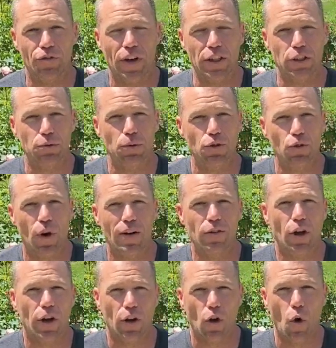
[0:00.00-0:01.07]
vegetables. So I have a
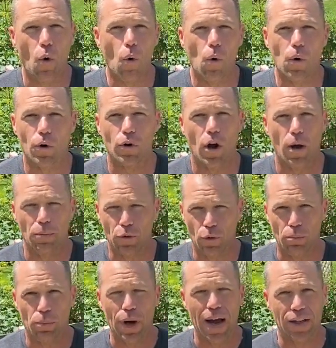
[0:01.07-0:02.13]
lot of cole crops or
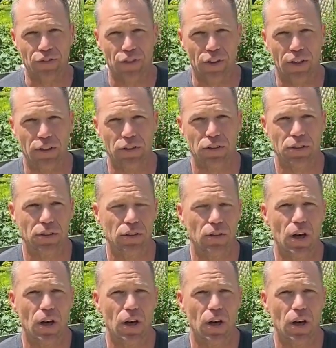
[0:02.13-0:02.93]
brassicas.